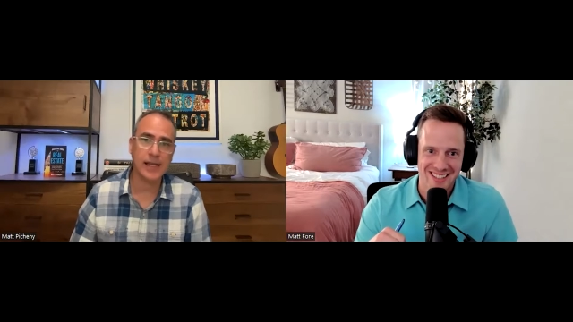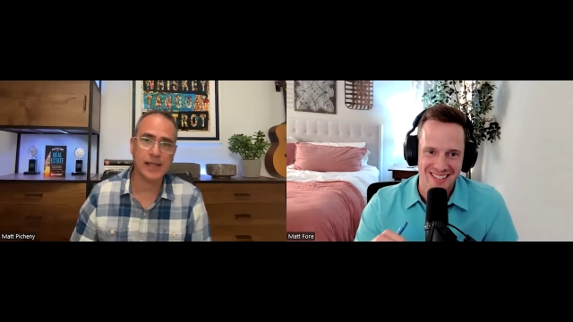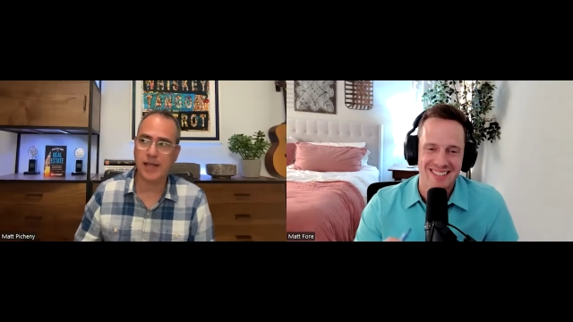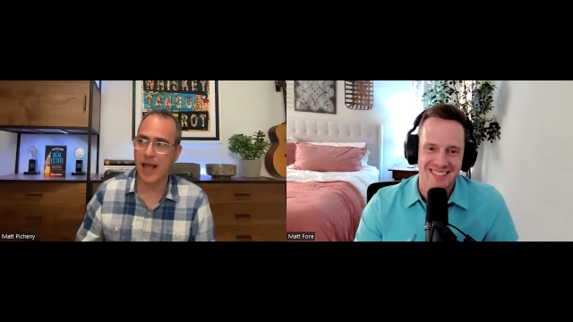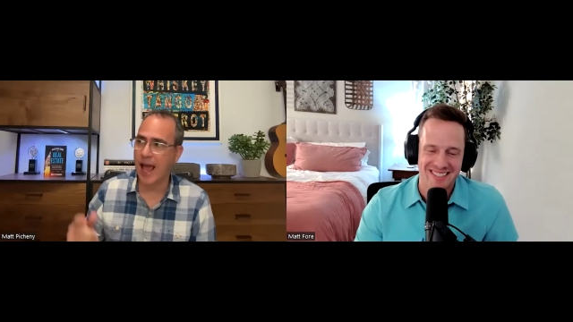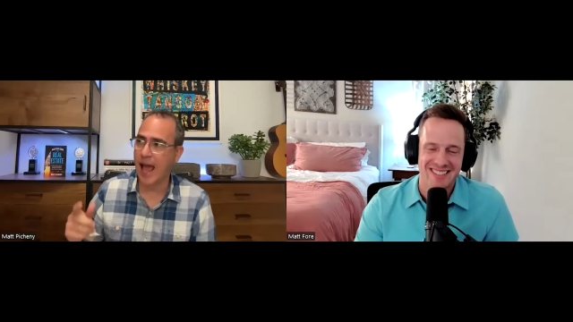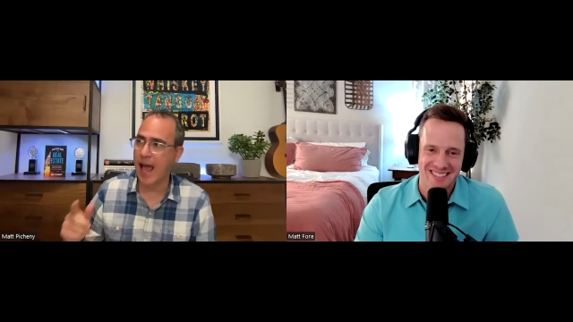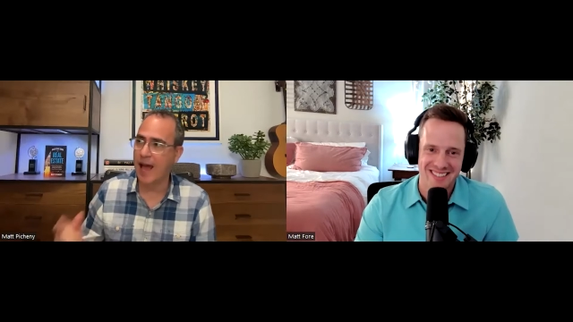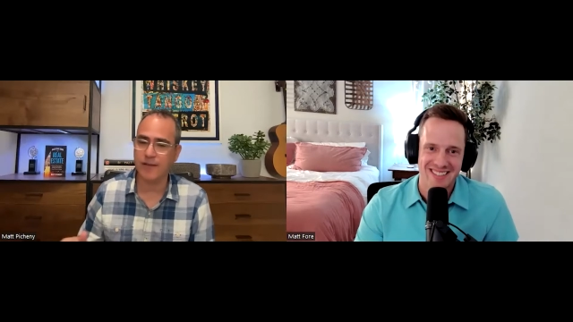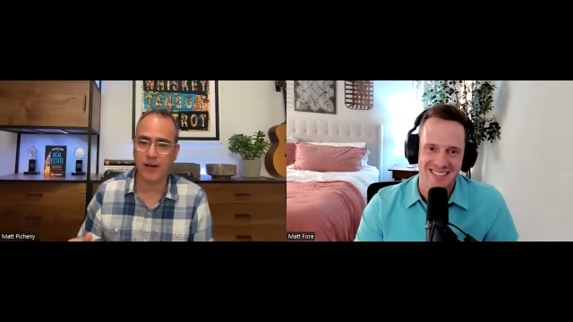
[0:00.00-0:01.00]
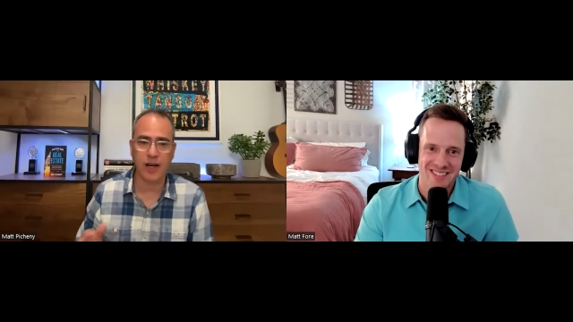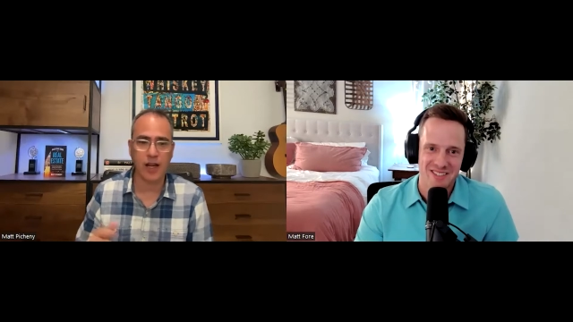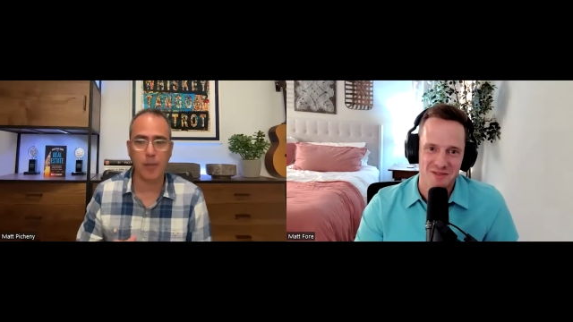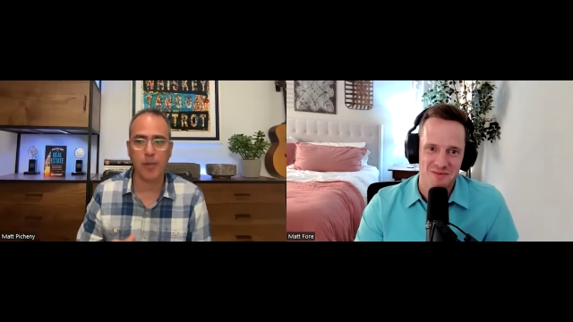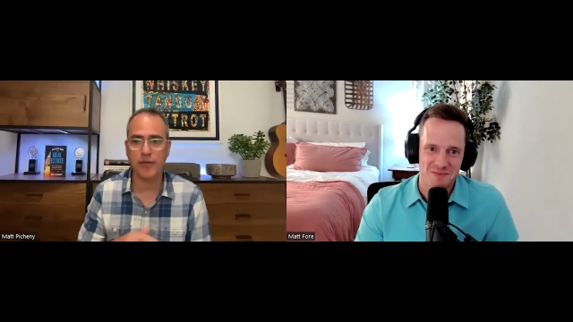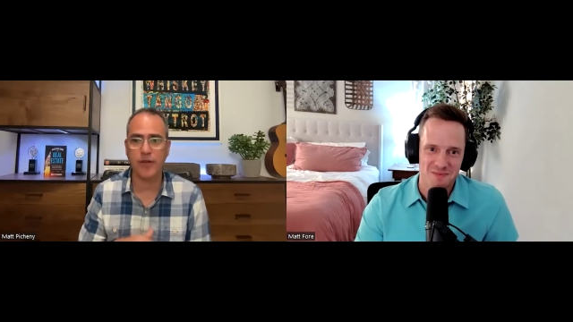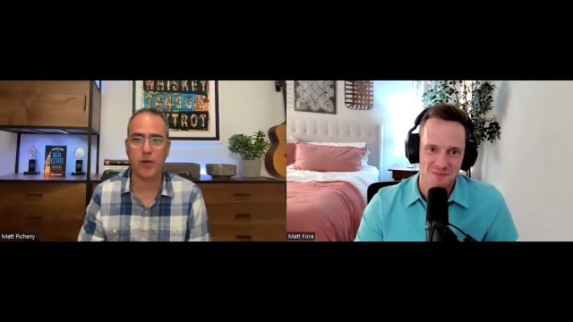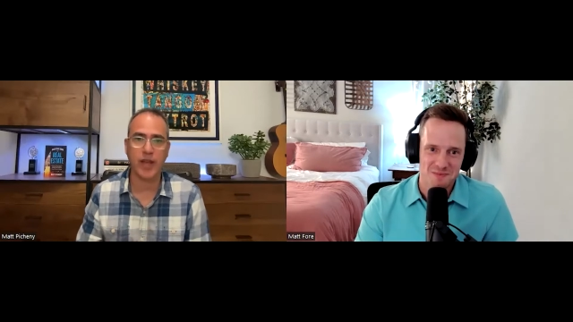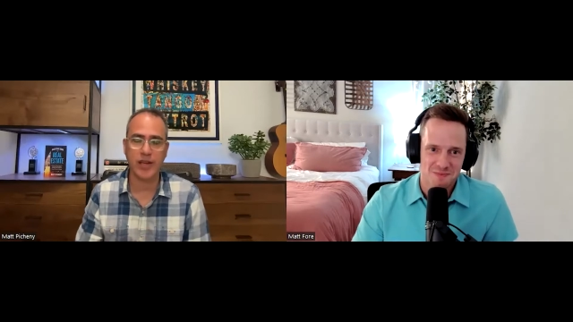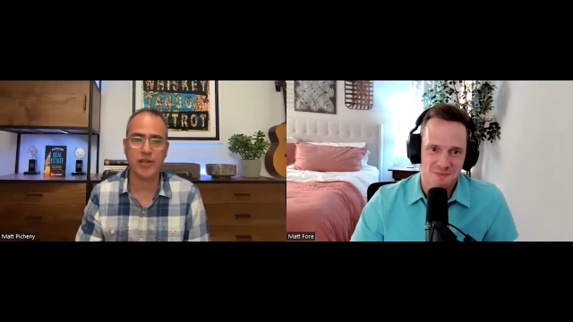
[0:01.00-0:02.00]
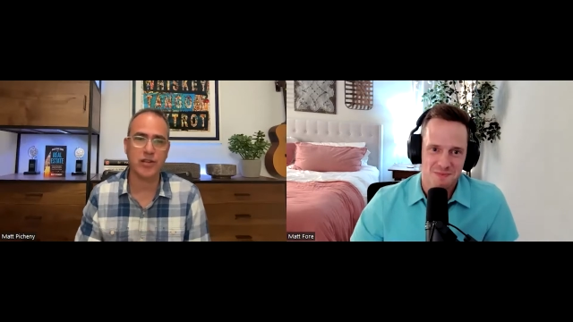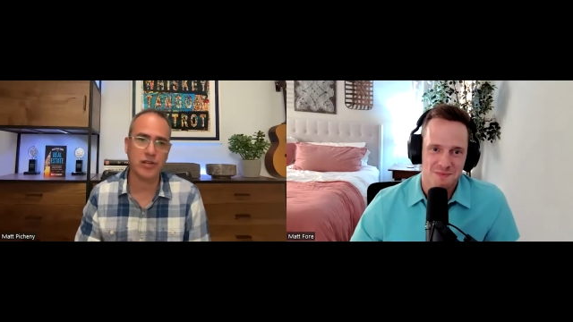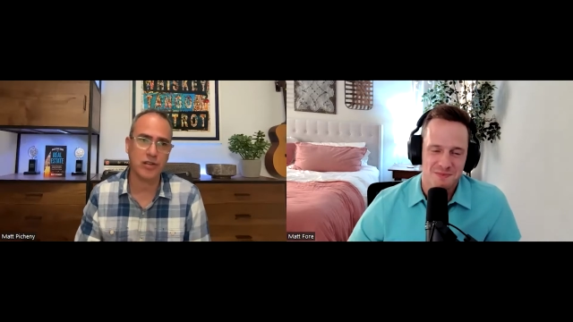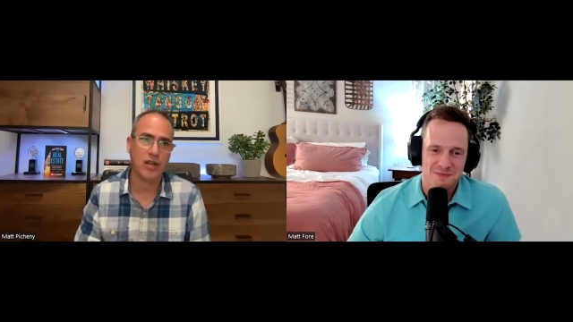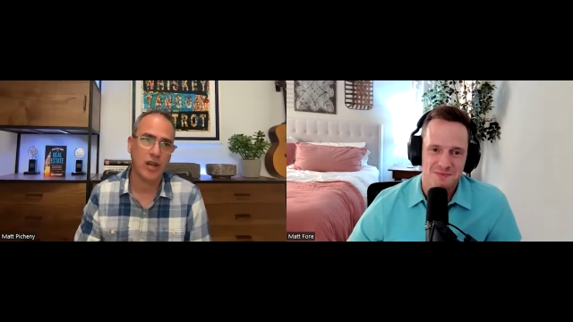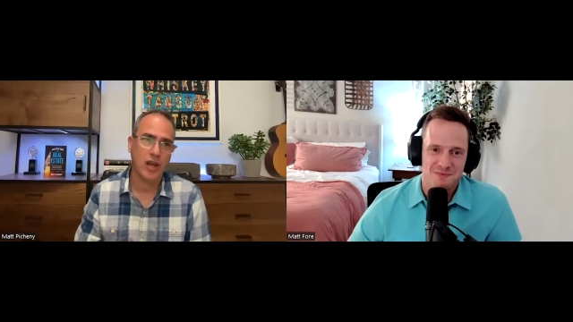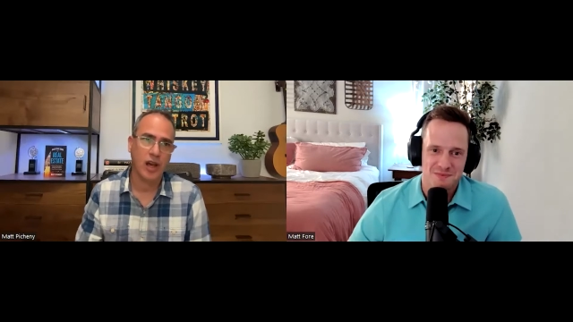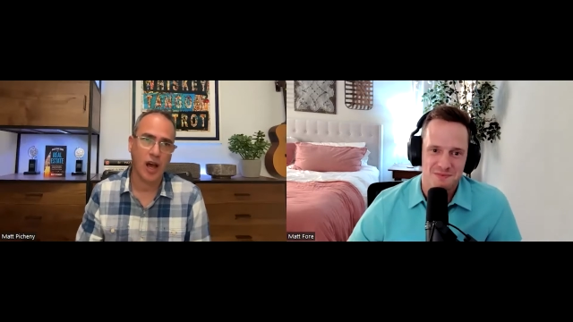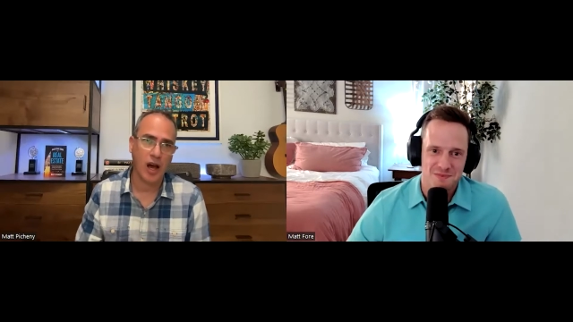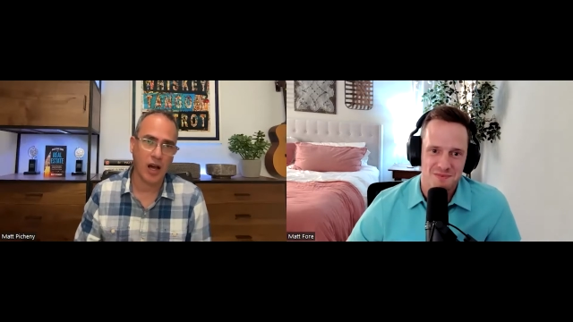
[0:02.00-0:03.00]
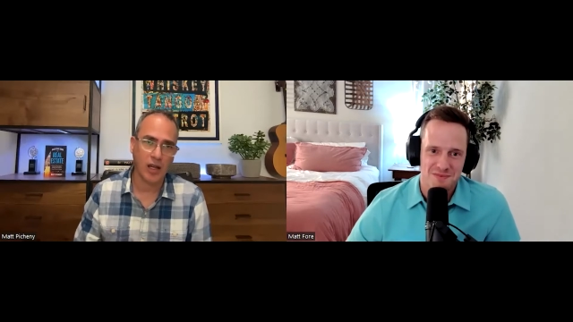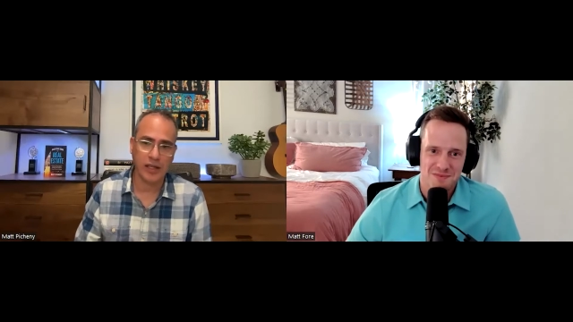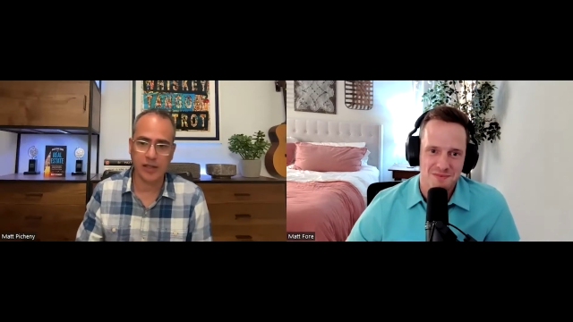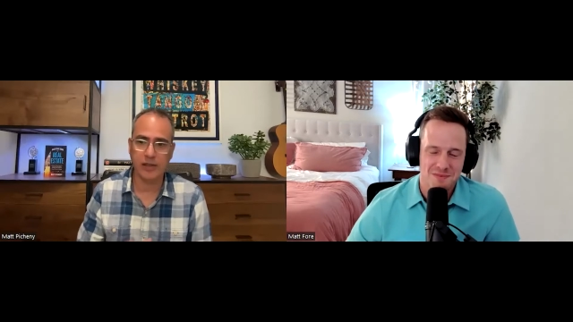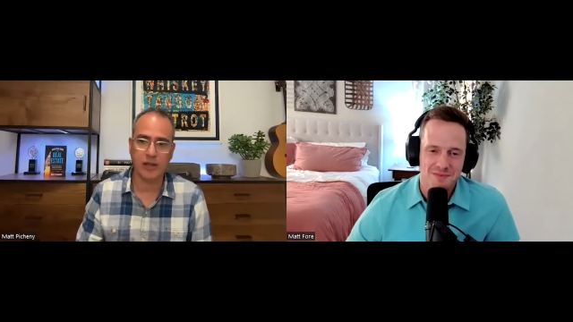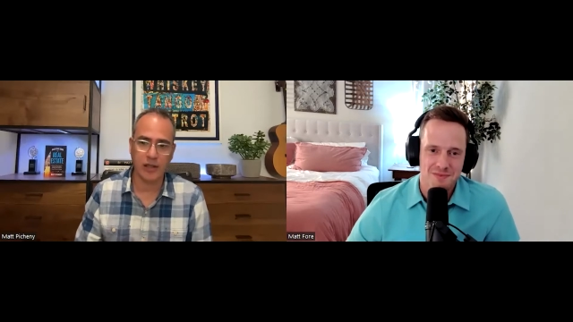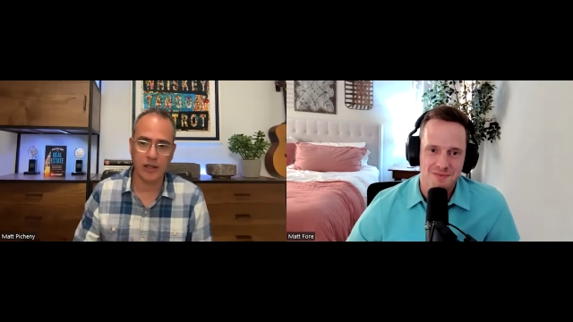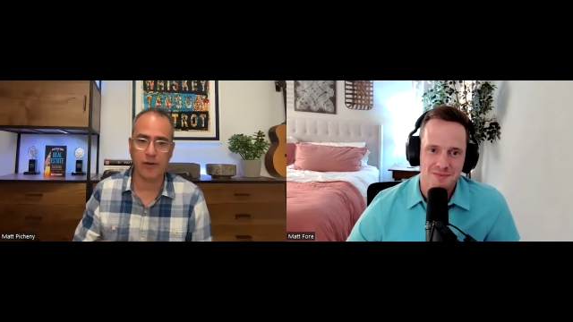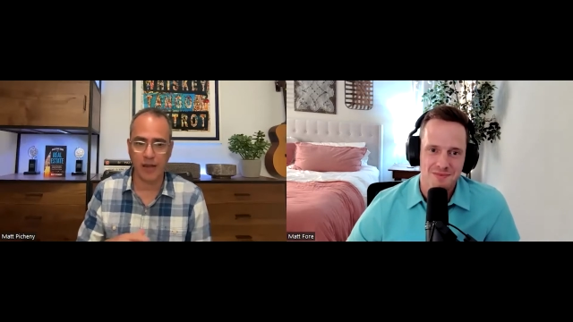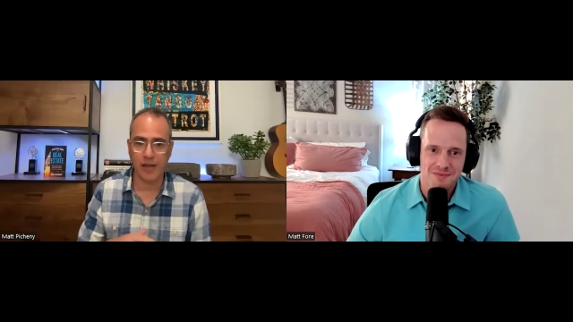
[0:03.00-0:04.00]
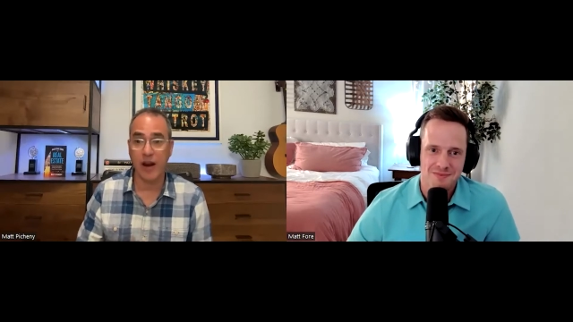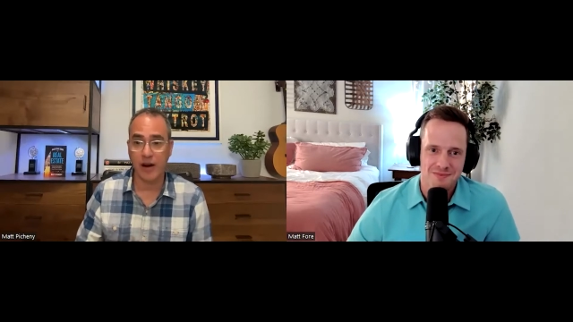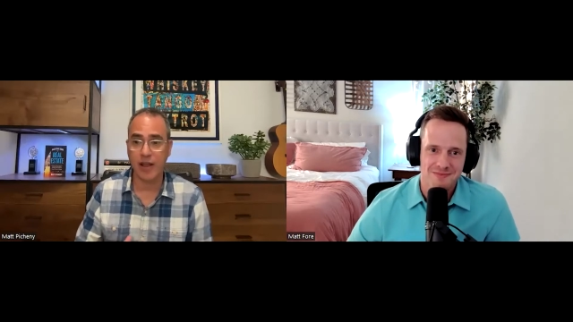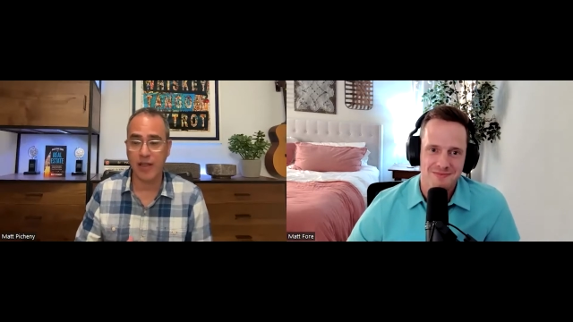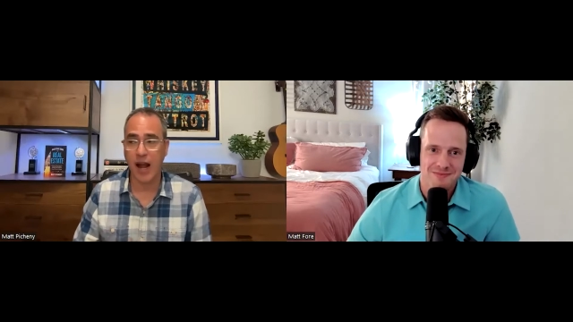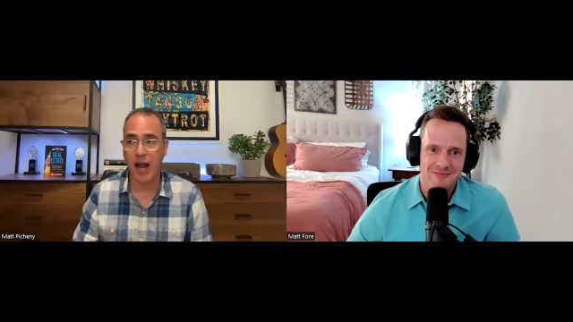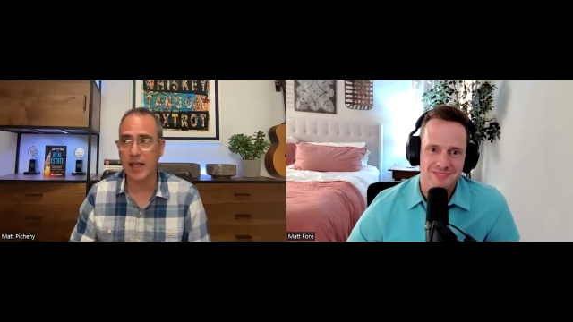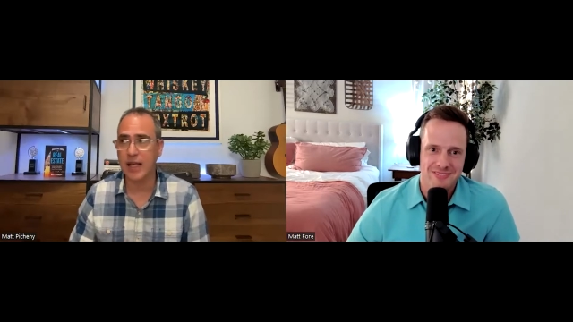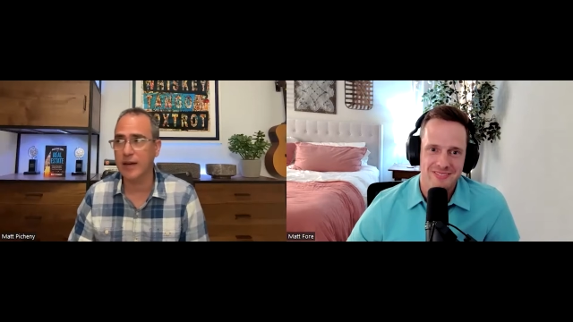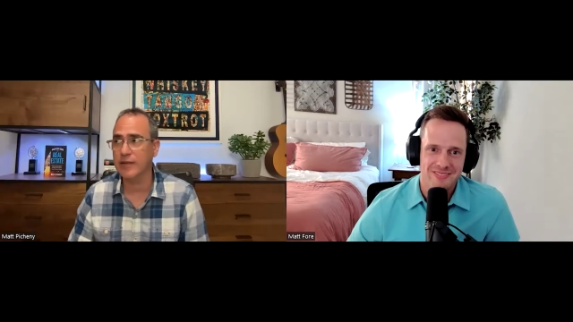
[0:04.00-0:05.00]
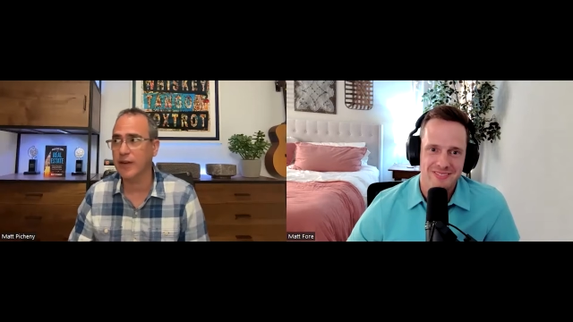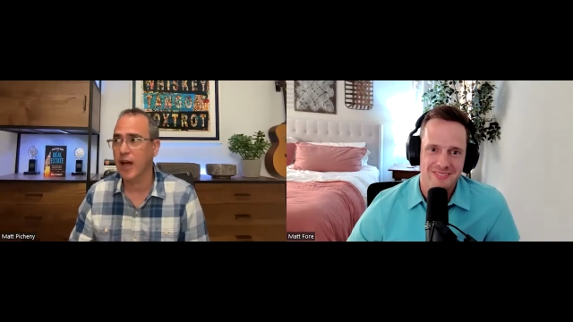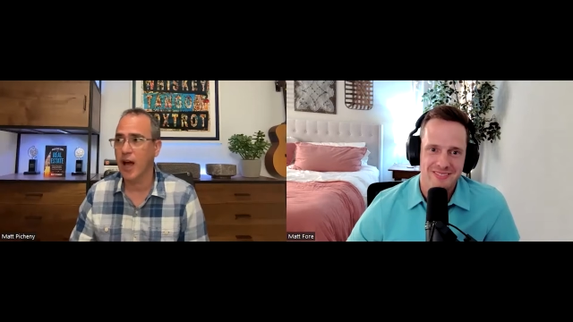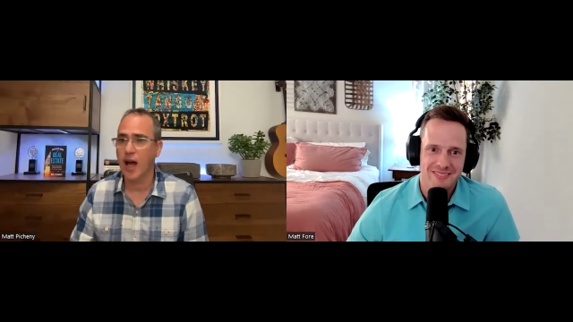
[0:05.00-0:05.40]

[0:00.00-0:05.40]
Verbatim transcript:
Speaker 1: They have a couple of locations around the area that I live.